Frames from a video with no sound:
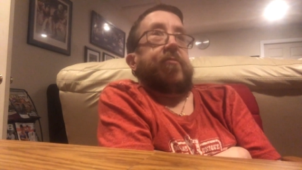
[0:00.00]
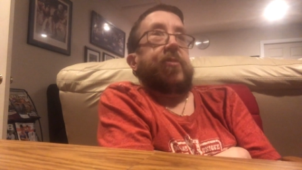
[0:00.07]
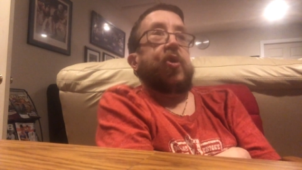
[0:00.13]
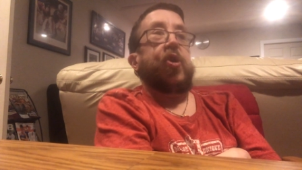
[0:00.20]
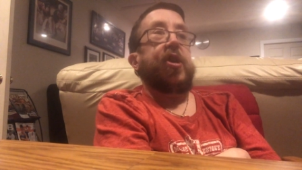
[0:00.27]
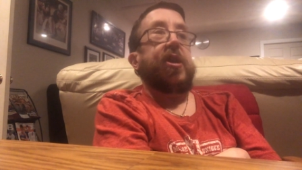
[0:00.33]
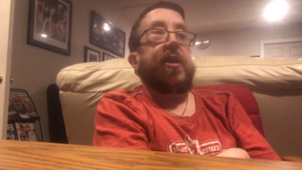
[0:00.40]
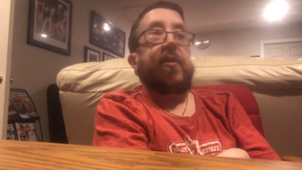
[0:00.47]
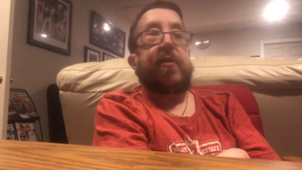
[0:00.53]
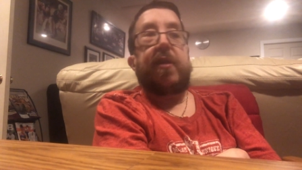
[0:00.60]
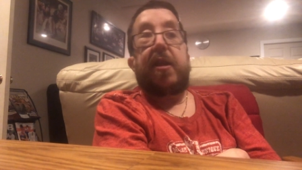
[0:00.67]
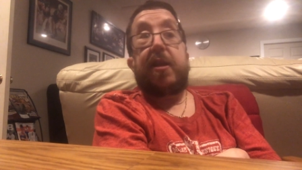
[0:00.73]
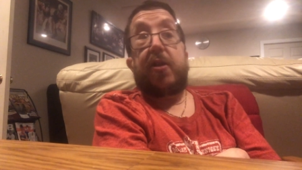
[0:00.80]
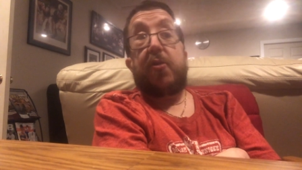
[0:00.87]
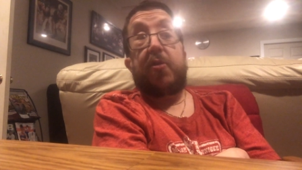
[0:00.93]
Could have just
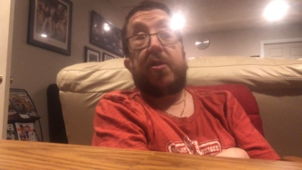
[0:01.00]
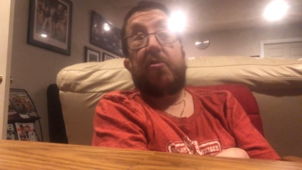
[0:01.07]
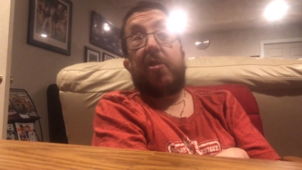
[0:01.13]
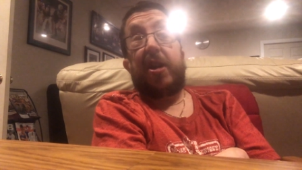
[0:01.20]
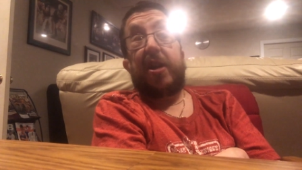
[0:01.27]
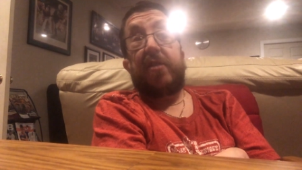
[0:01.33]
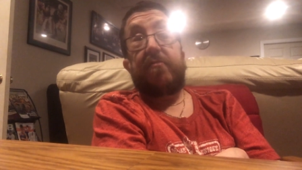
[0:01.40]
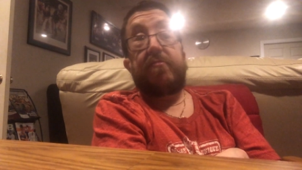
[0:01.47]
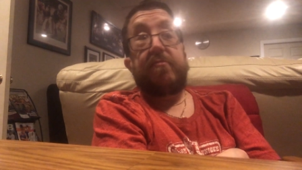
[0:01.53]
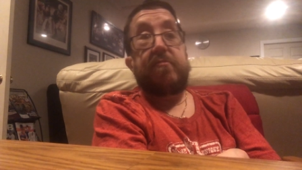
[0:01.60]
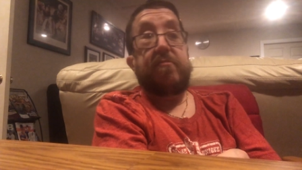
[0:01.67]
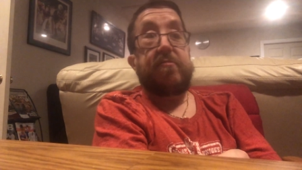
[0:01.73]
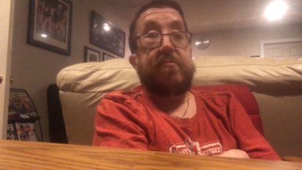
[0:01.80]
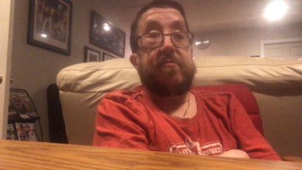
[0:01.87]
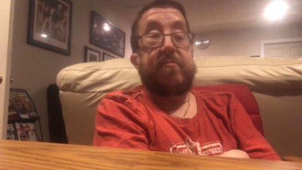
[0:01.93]
said you don't agree,
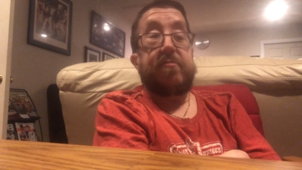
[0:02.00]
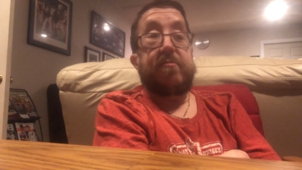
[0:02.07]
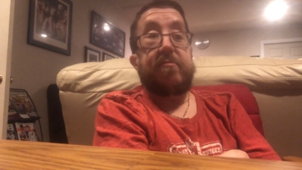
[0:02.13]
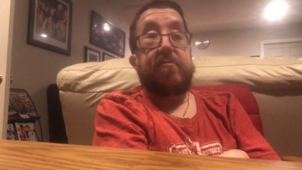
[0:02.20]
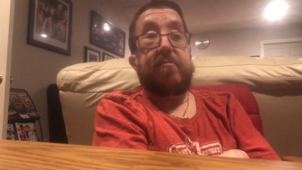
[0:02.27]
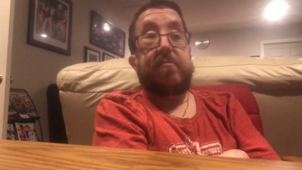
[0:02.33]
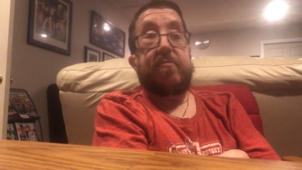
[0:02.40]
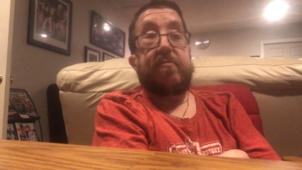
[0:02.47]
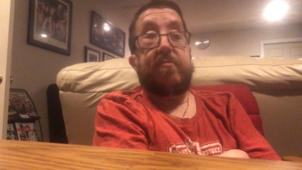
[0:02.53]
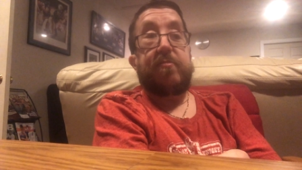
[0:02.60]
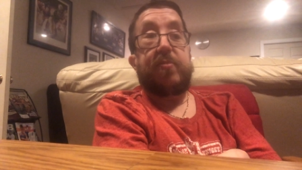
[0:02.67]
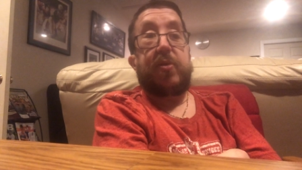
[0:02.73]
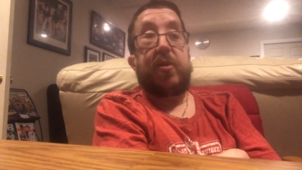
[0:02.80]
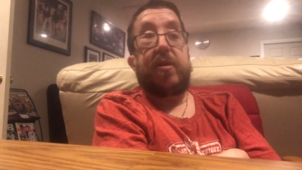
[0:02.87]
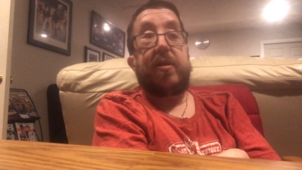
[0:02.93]

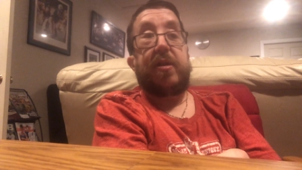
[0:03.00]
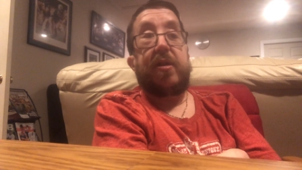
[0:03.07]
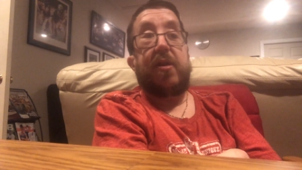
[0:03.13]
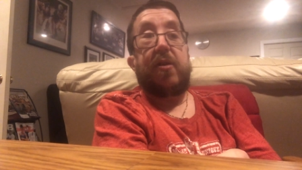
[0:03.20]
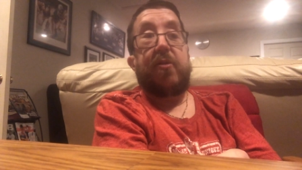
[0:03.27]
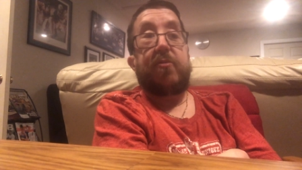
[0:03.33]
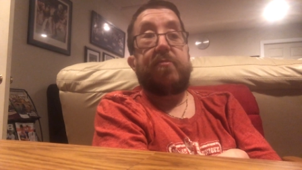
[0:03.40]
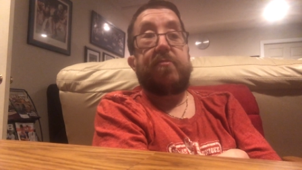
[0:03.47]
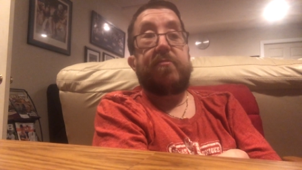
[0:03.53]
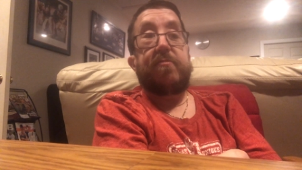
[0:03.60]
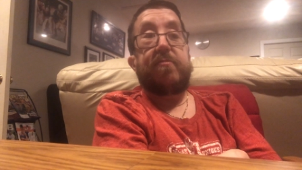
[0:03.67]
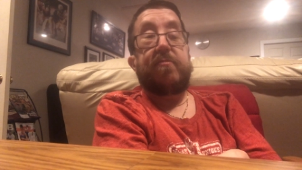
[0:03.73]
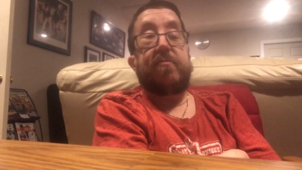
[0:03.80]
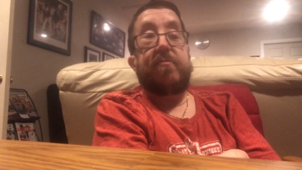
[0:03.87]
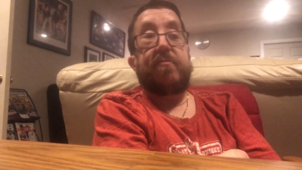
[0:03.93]
but you
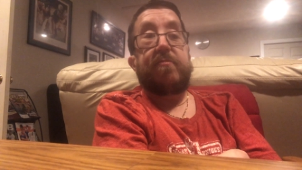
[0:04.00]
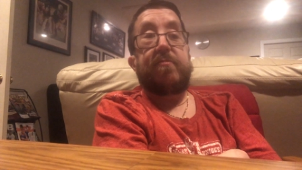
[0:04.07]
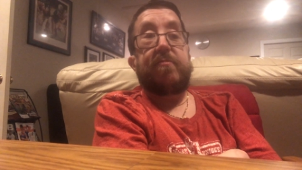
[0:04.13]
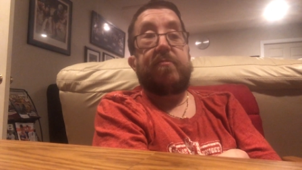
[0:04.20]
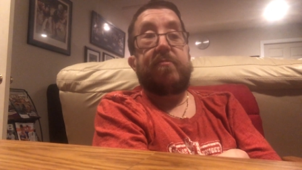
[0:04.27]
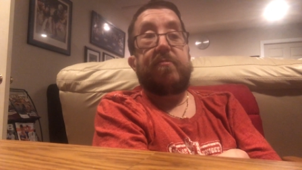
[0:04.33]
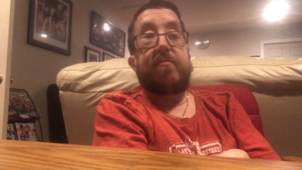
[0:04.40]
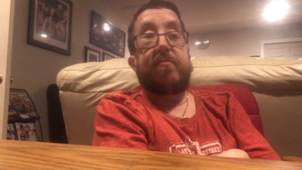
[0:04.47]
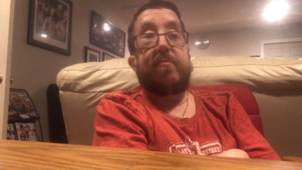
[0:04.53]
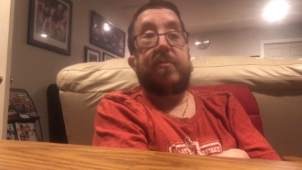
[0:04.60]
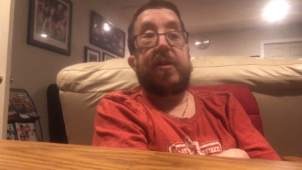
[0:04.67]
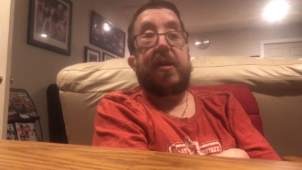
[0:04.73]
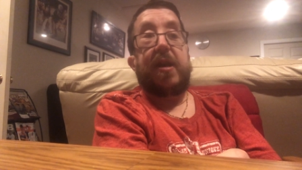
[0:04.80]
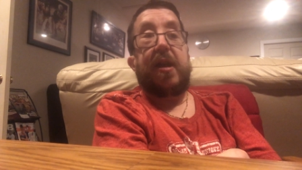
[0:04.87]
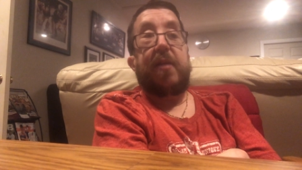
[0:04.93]

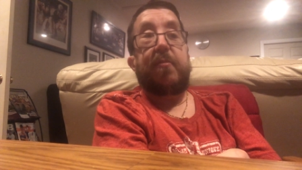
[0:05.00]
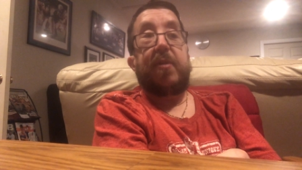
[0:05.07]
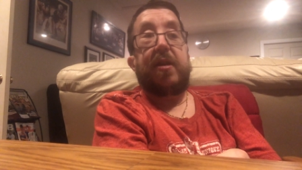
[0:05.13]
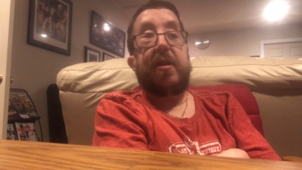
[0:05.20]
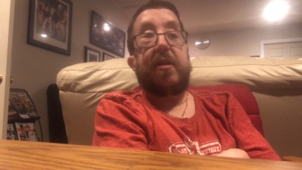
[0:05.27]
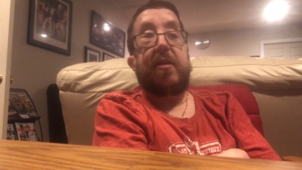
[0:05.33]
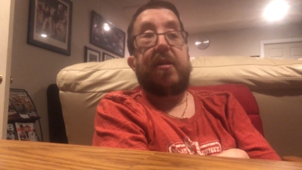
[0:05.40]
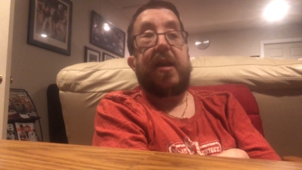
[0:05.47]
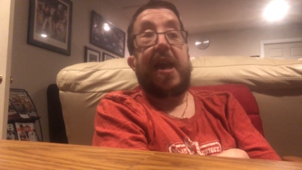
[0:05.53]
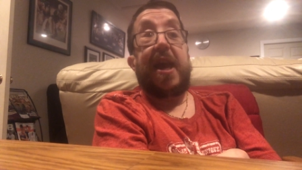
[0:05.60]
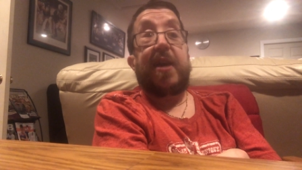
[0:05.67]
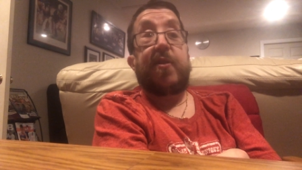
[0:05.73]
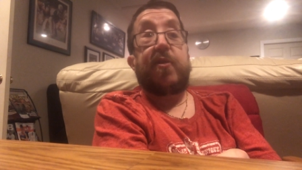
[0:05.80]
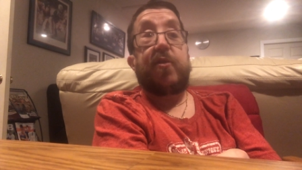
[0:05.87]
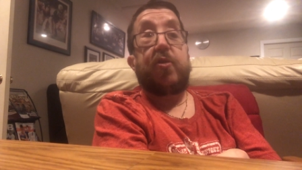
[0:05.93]
gotta be
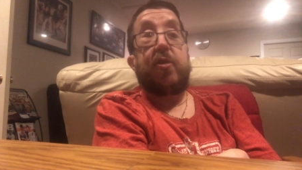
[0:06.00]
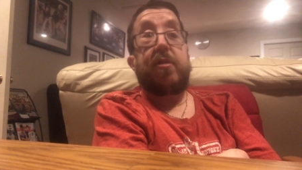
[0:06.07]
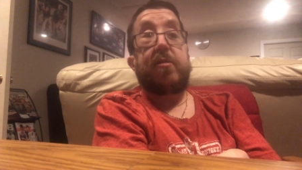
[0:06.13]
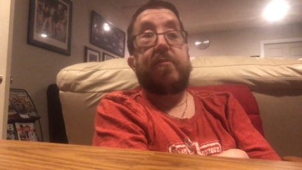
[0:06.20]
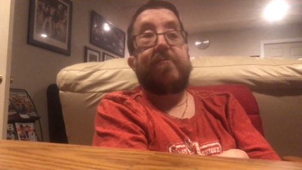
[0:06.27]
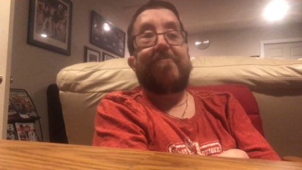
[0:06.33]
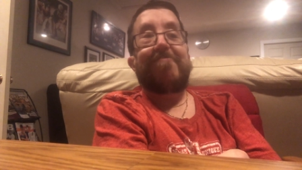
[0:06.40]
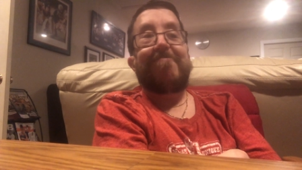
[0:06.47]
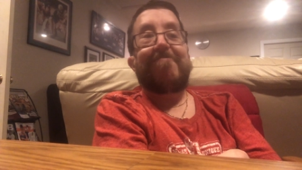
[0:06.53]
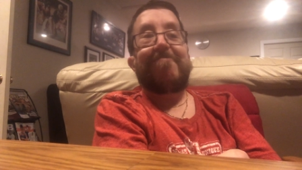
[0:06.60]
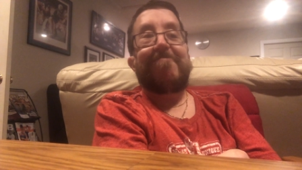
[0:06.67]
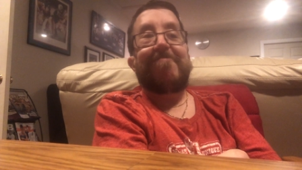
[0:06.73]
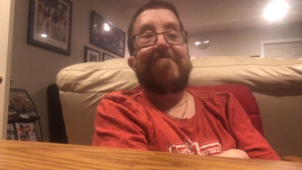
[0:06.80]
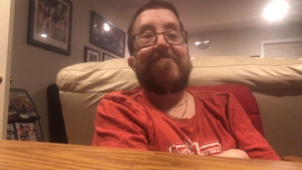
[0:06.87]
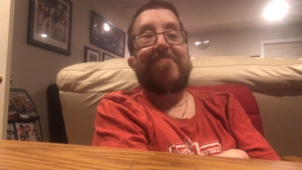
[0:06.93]
extra,
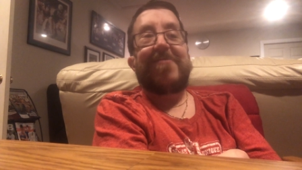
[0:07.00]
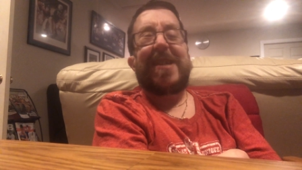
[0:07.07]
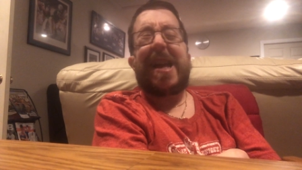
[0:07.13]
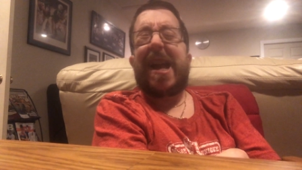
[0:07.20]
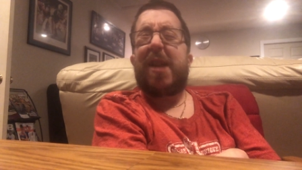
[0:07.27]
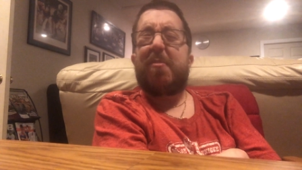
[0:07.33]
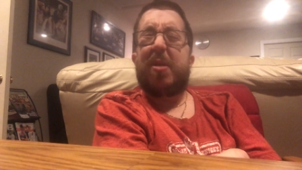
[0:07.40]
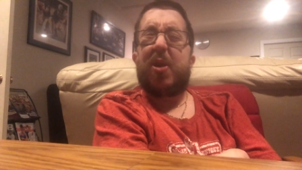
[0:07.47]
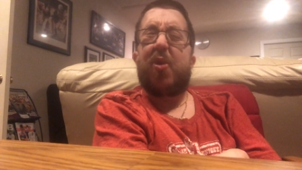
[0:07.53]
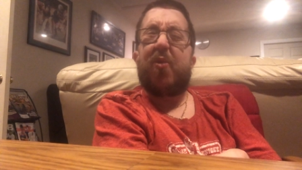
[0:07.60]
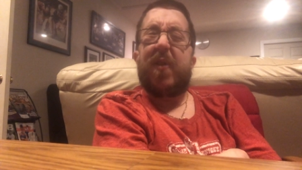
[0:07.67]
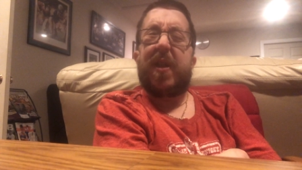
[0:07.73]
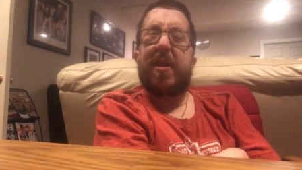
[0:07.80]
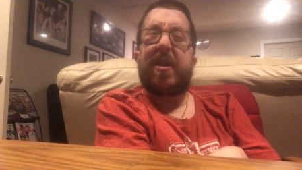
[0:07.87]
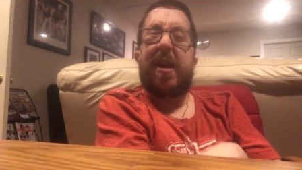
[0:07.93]
gotta be over
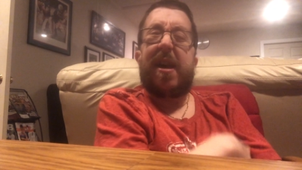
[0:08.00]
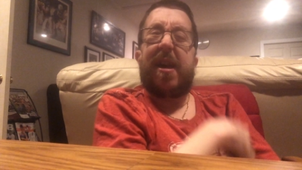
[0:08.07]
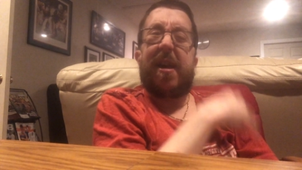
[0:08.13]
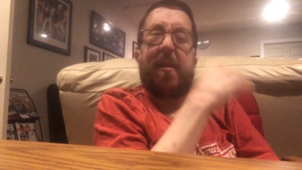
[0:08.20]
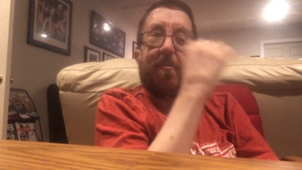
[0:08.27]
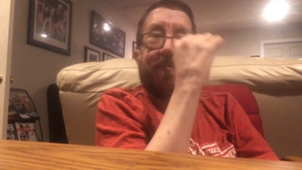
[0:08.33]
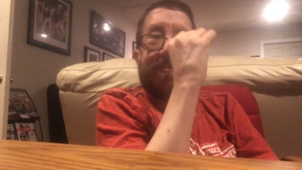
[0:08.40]
the top